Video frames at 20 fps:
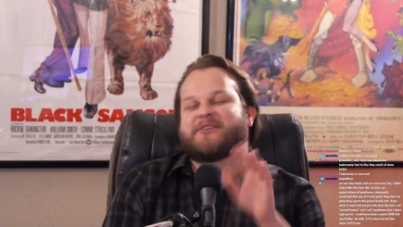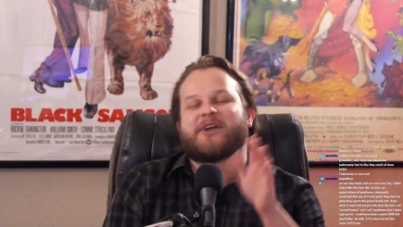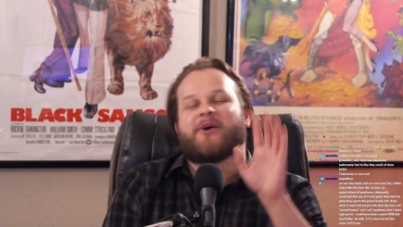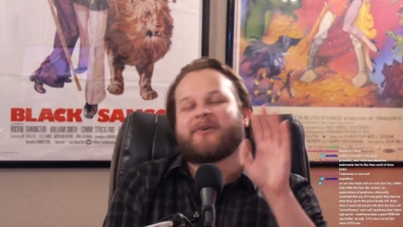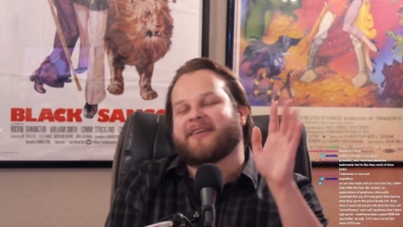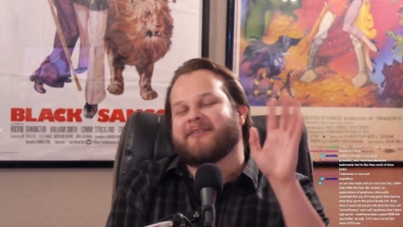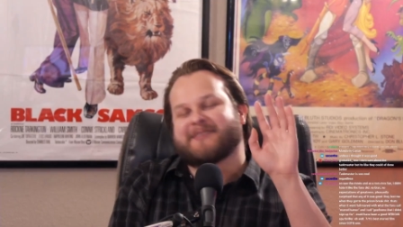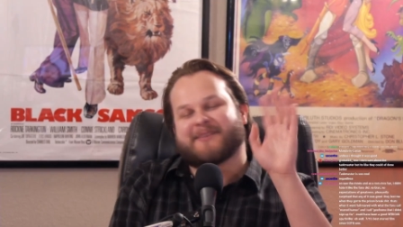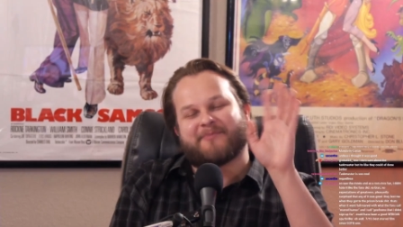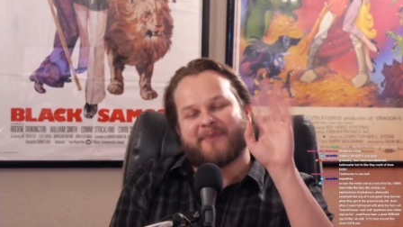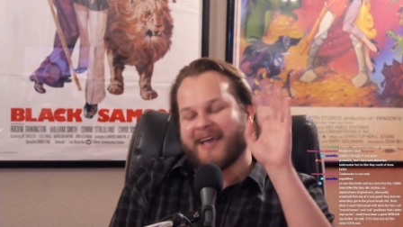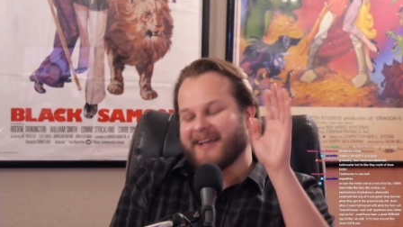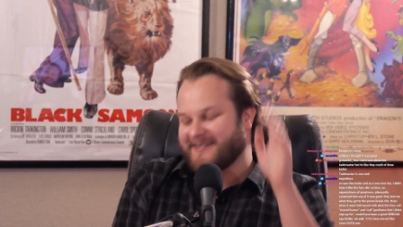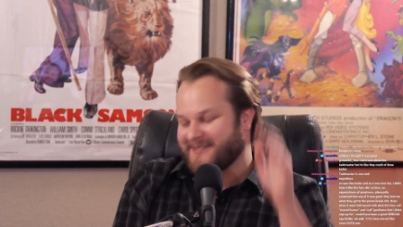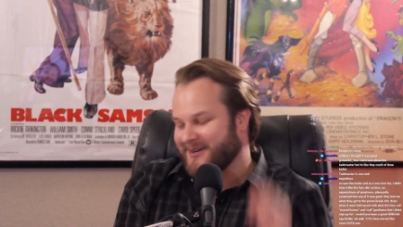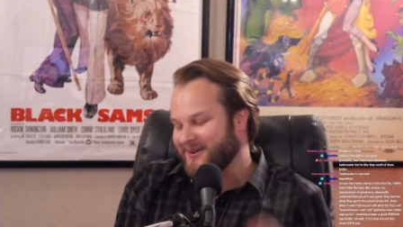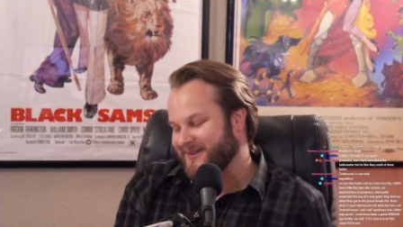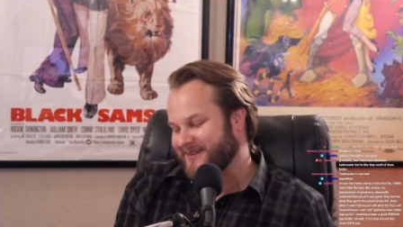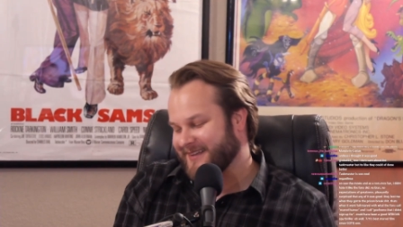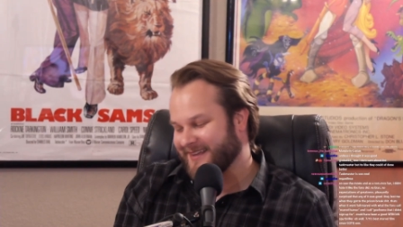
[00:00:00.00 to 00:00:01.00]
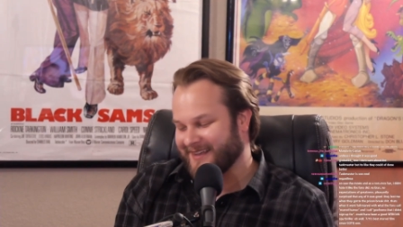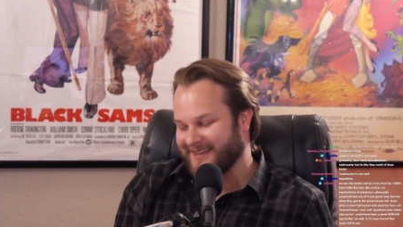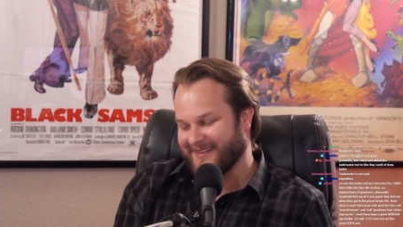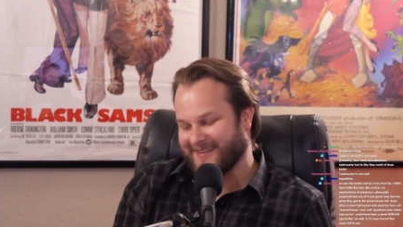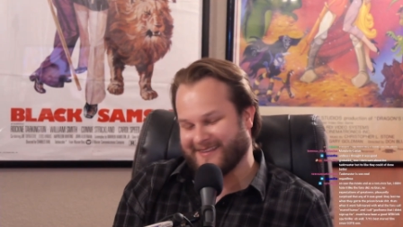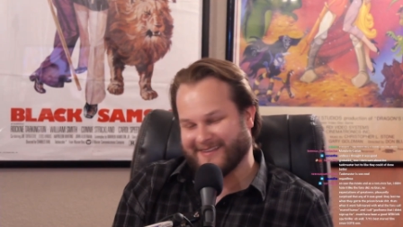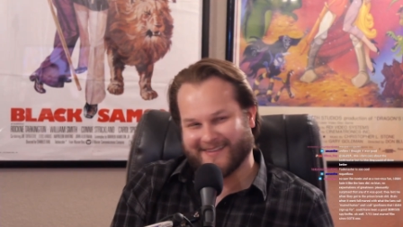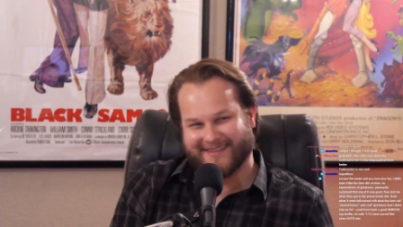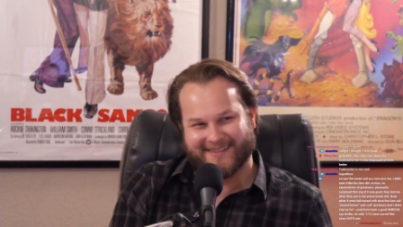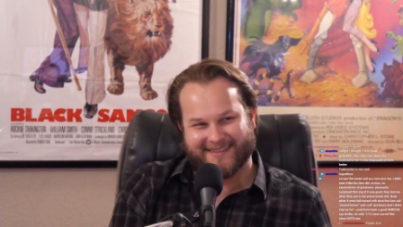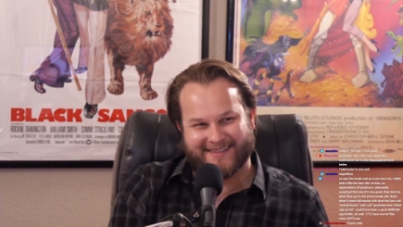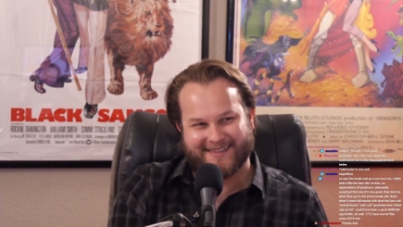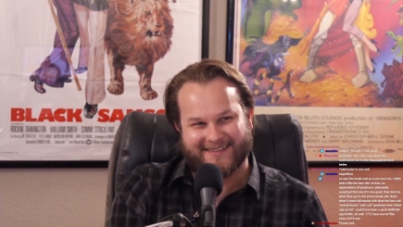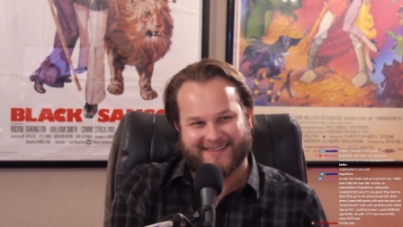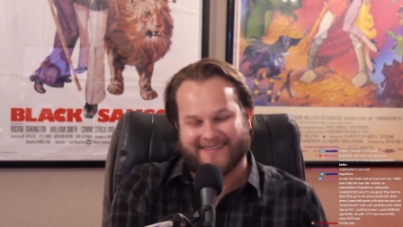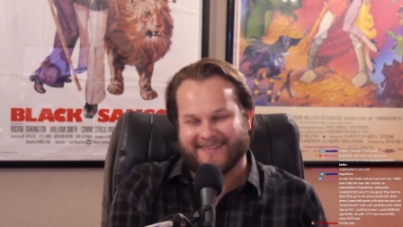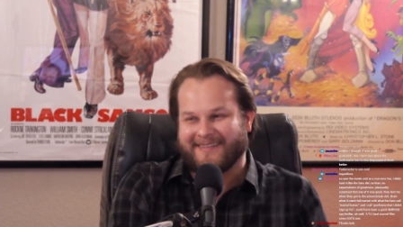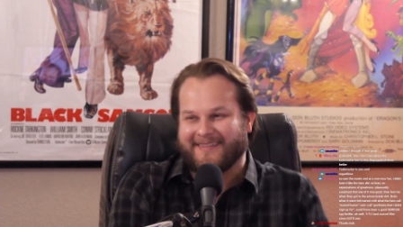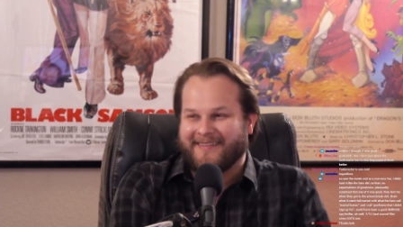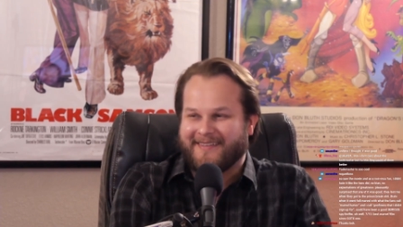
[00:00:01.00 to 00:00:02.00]
I'm joking. Sounds. It was a bad joke. I, yeah. I, I don't, don't, have a
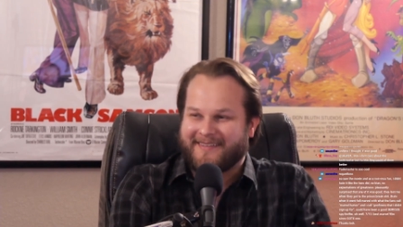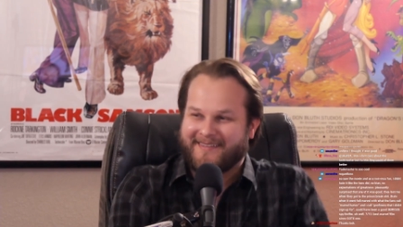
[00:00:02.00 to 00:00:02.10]
problem